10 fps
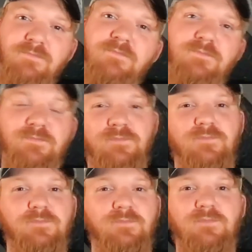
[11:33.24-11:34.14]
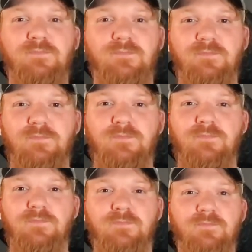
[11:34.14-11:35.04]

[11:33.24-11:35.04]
(silence)